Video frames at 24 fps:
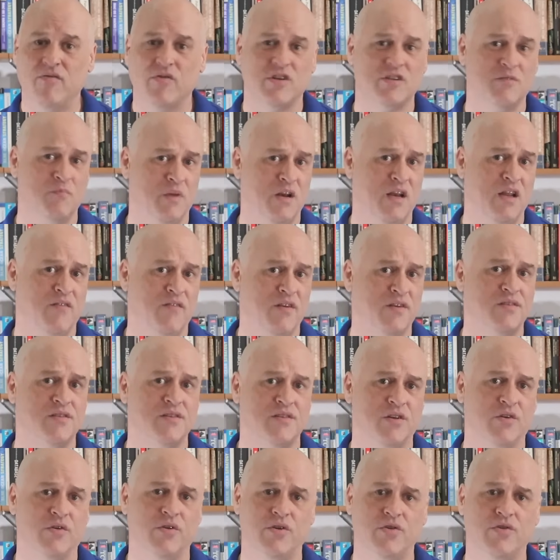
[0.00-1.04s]
for as many of us as
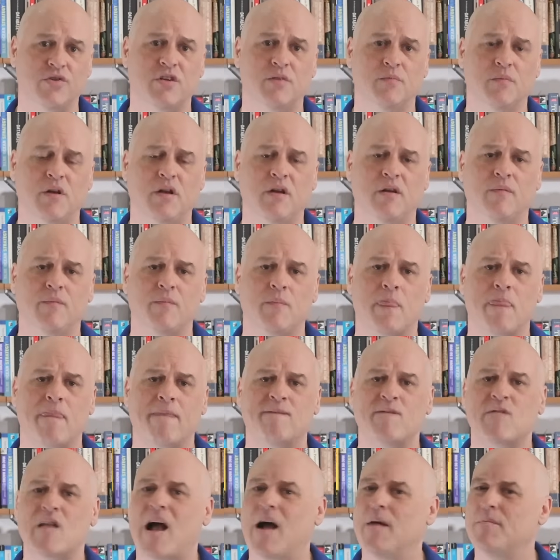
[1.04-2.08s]
there used to be.
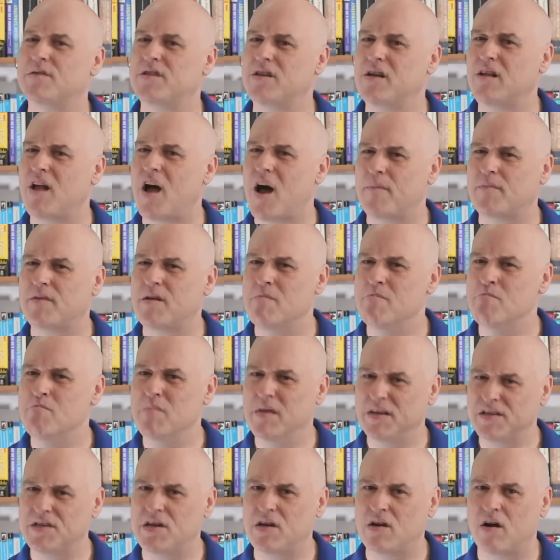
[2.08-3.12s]
I'm still
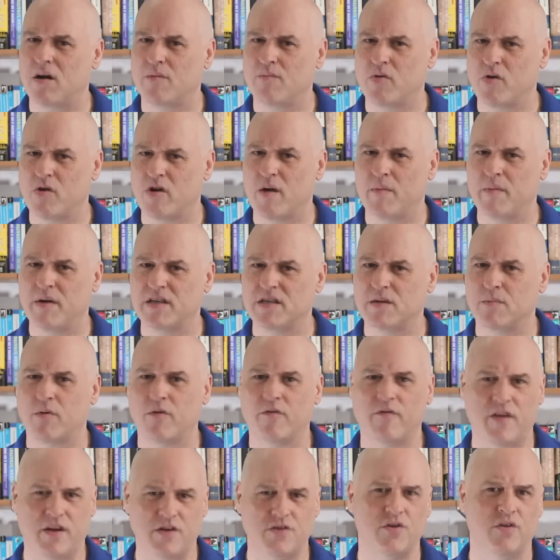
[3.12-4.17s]
optimistic on programming as a
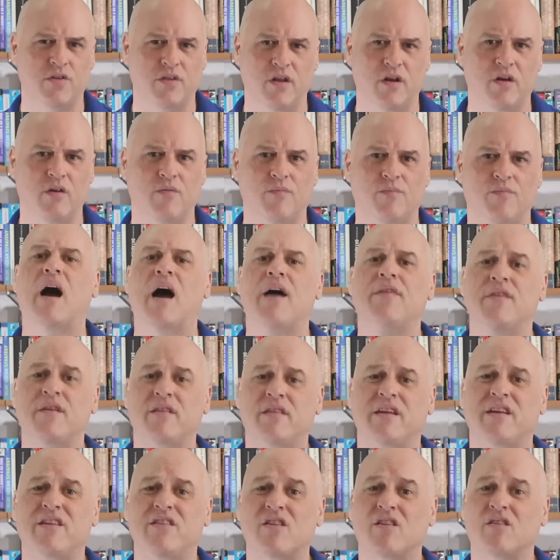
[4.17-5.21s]
profession though. I think
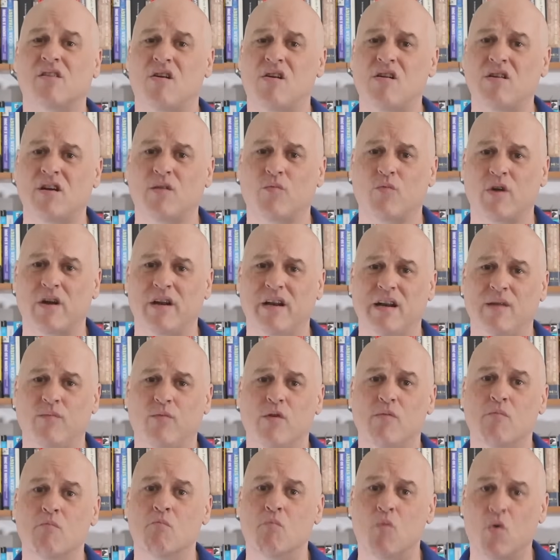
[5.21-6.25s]
that in the long term, we're going to end up
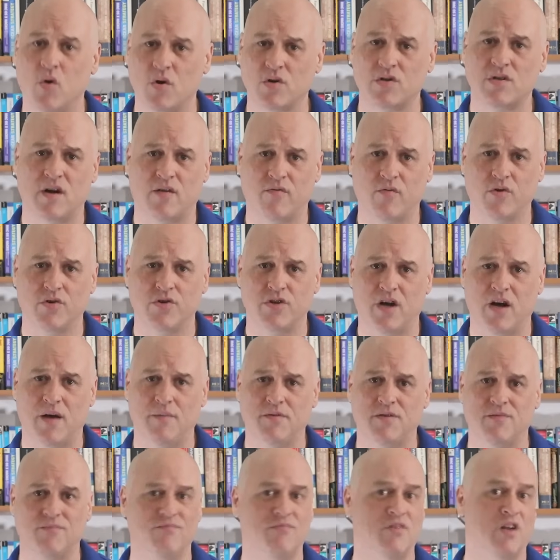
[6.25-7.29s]
with more software
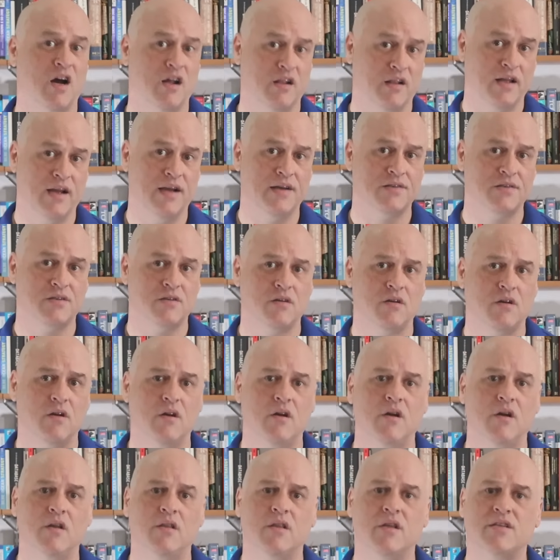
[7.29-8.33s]
jobs, not less.
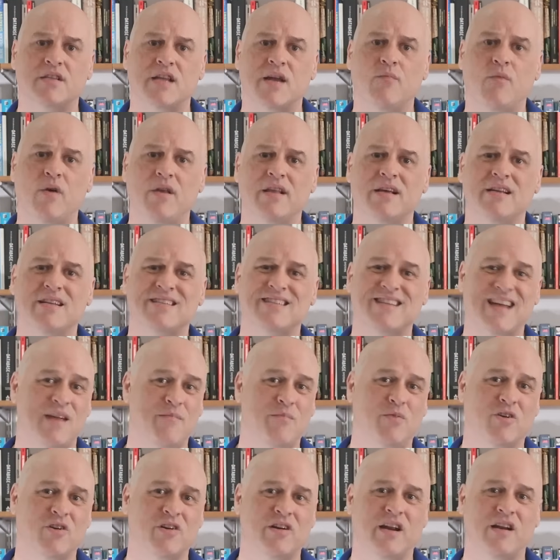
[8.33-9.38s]
The same way that site
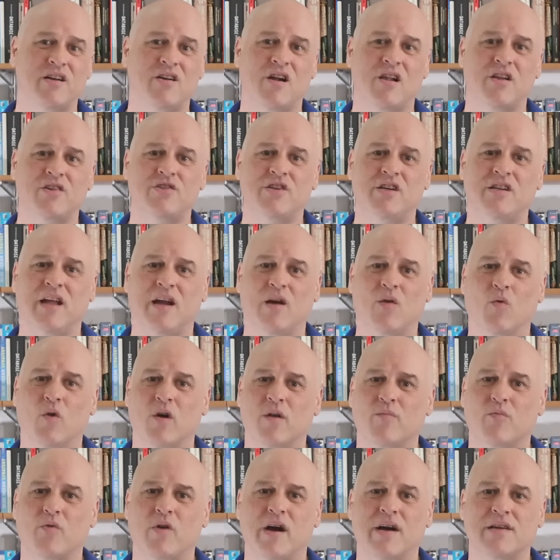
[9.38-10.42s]
builder technology like
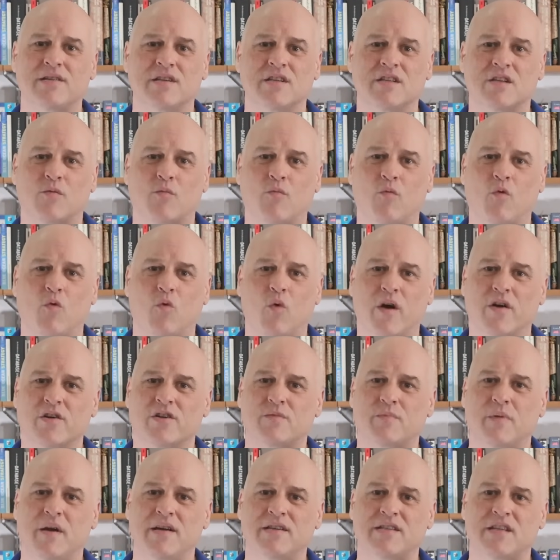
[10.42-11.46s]
WordPress and
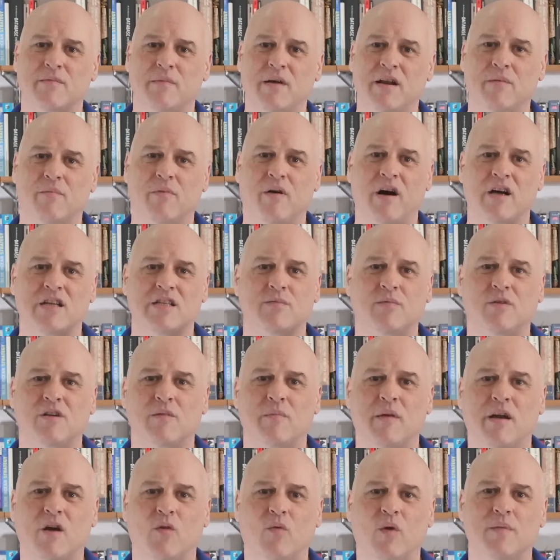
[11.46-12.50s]
Squarespace that made it possible to
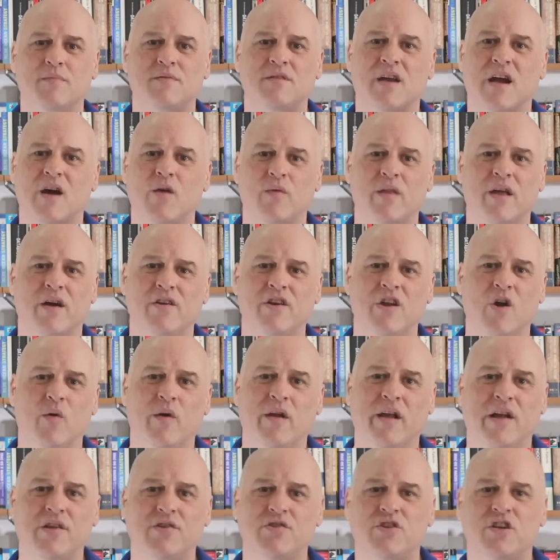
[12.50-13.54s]
make a website without
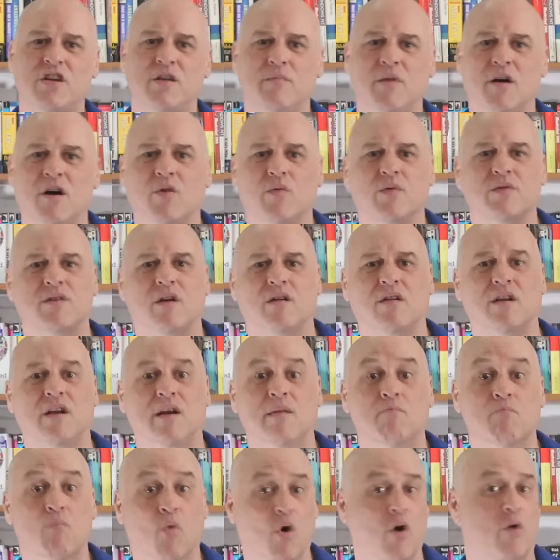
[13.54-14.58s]
knowing HTML resulted
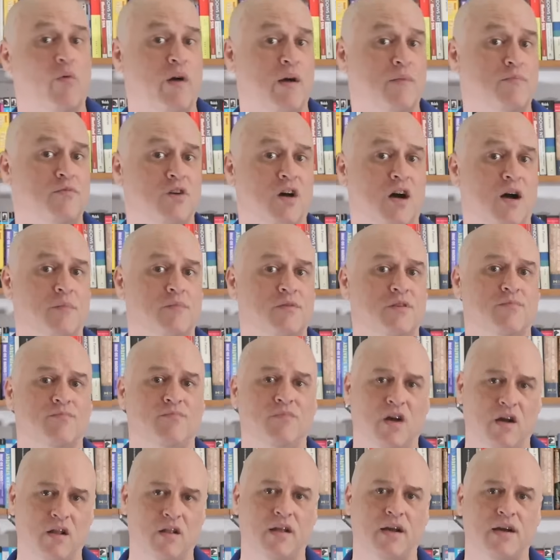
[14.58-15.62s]
in more web jobs,
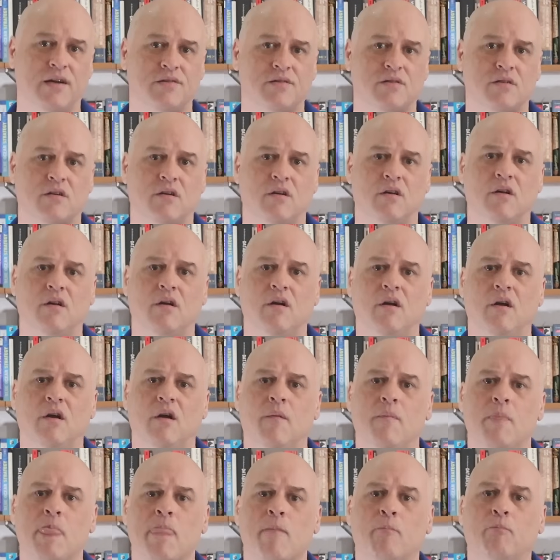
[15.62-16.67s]
not less.
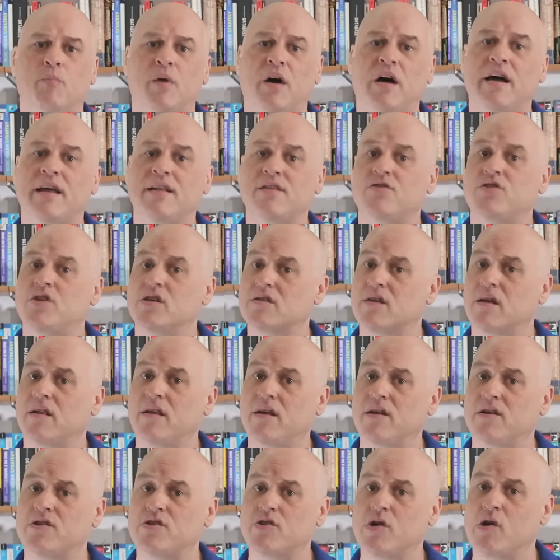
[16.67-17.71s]
But just like the
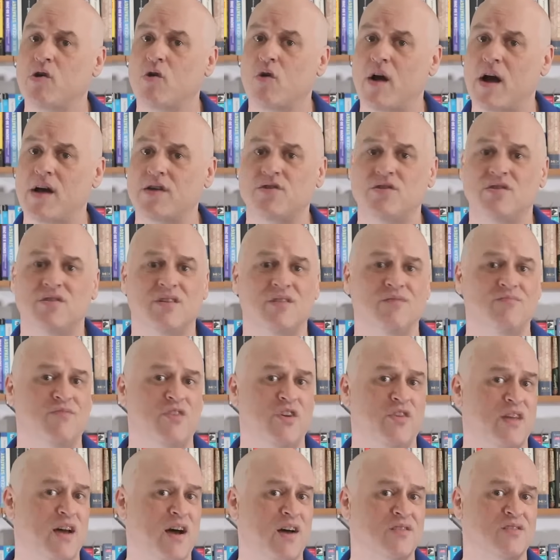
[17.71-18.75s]
industry crashes in
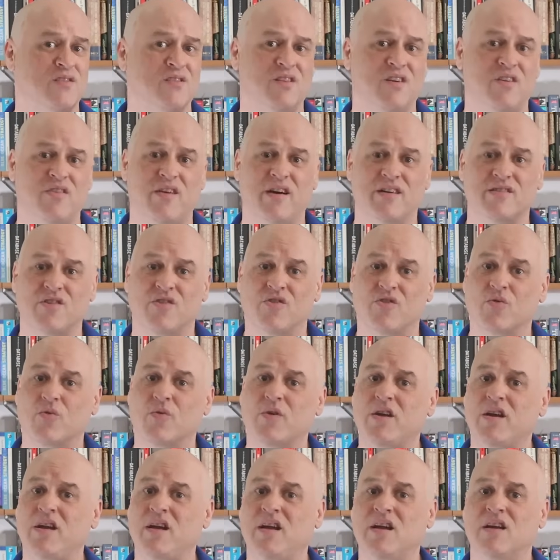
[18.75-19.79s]
2000,
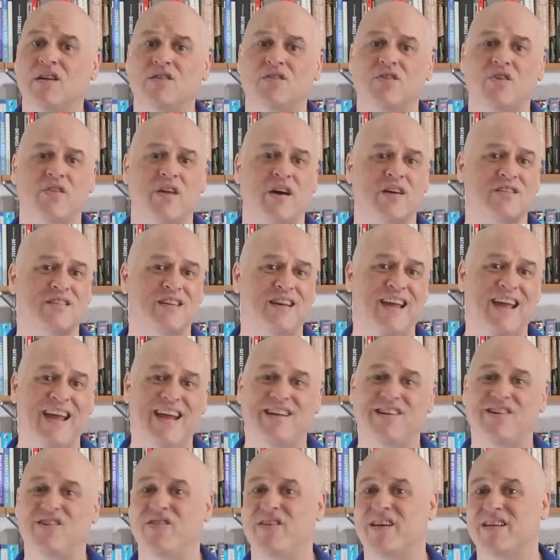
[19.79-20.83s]
2003, and
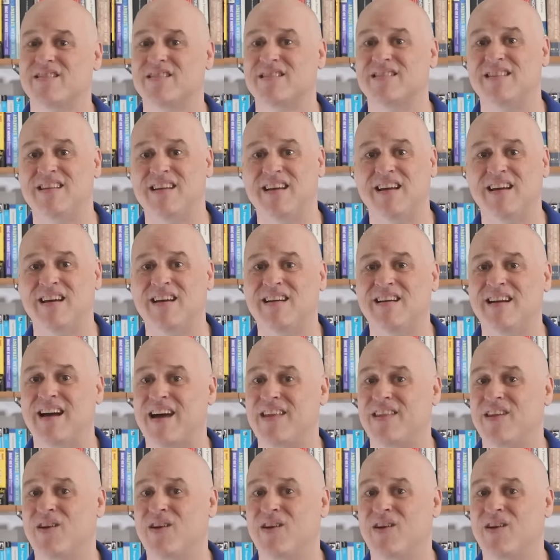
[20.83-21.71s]
2008, 2010, I